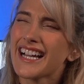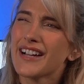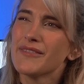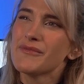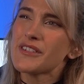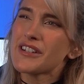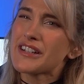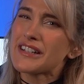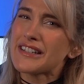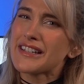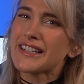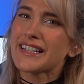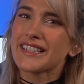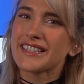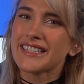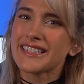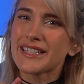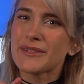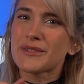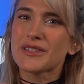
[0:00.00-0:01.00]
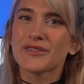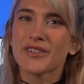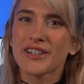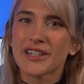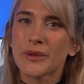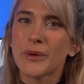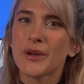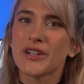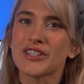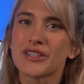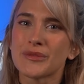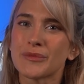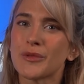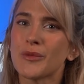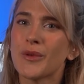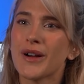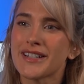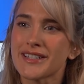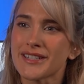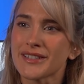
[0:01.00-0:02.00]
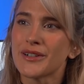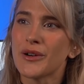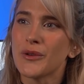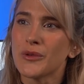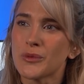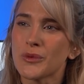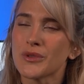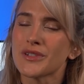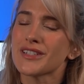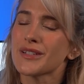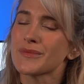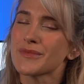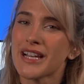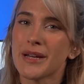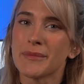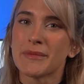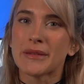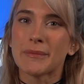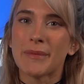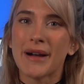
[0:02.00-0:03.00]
I'm not gonna lie, I think there was a very questionable white and gold one sometime in the